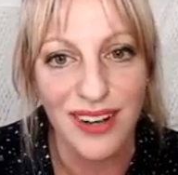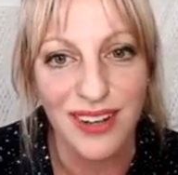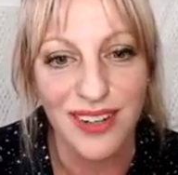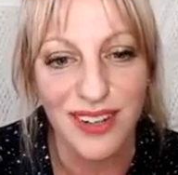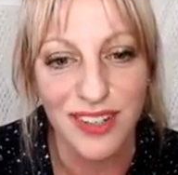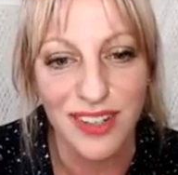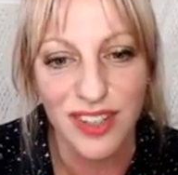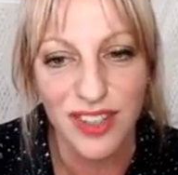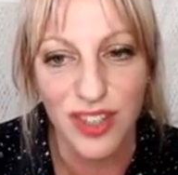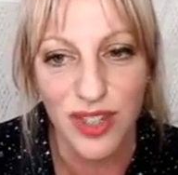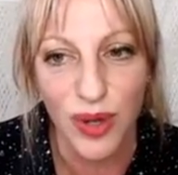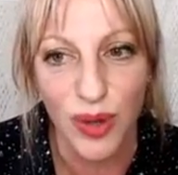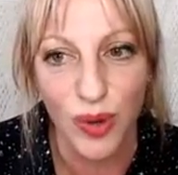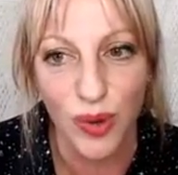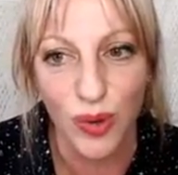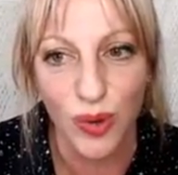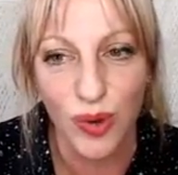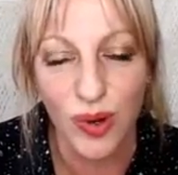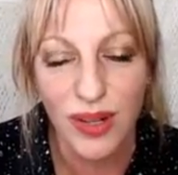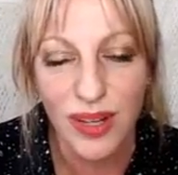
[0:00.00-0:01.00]
And
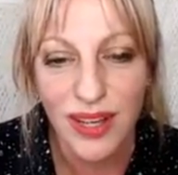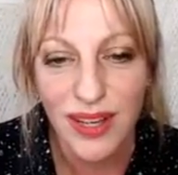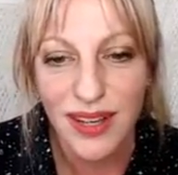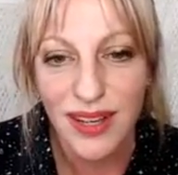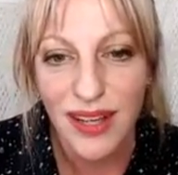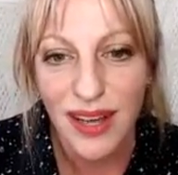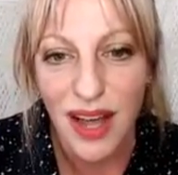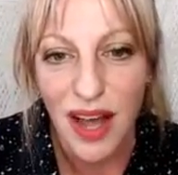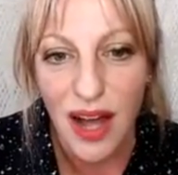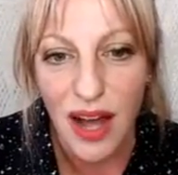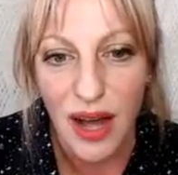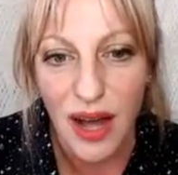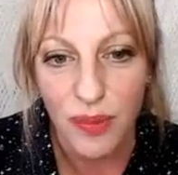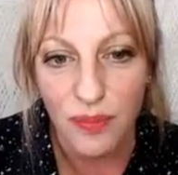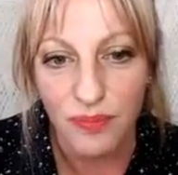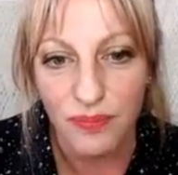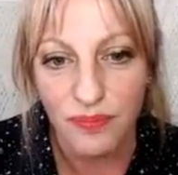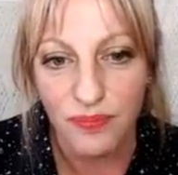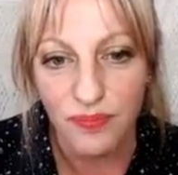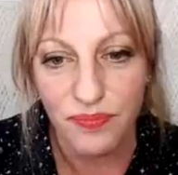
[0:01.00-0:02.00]
so
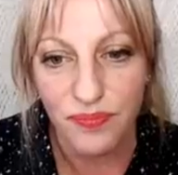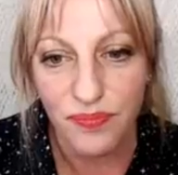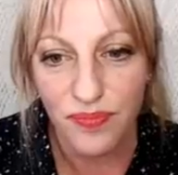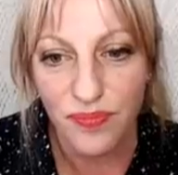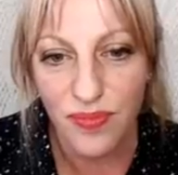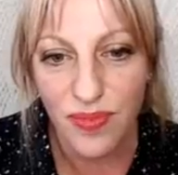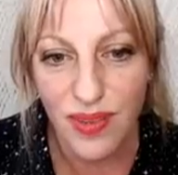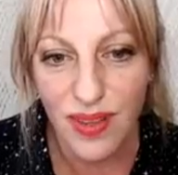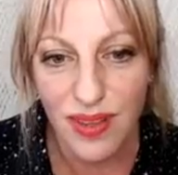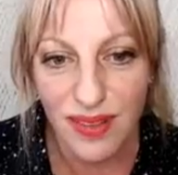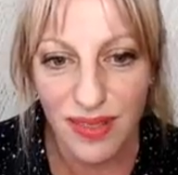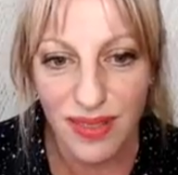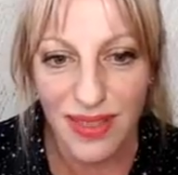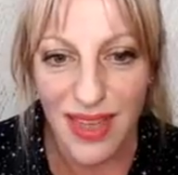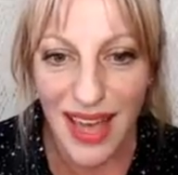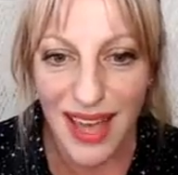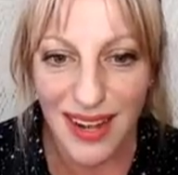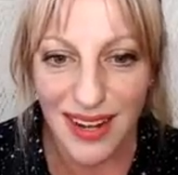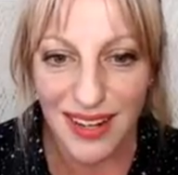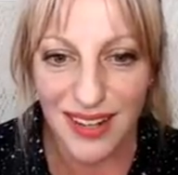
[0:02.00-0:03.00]

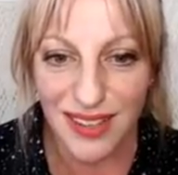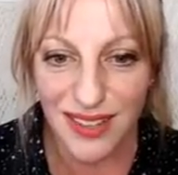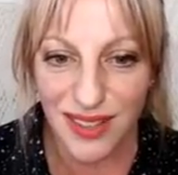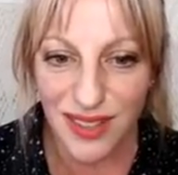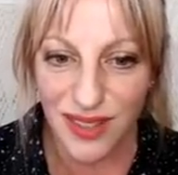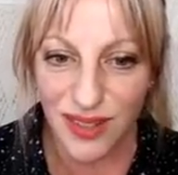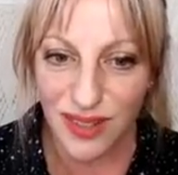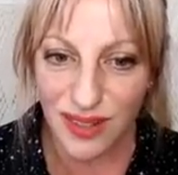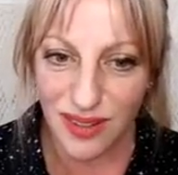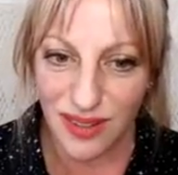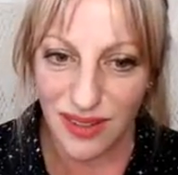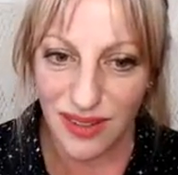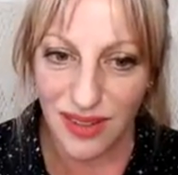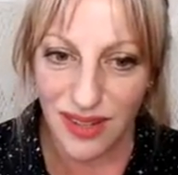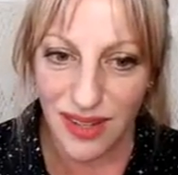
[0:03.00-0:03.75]
that is,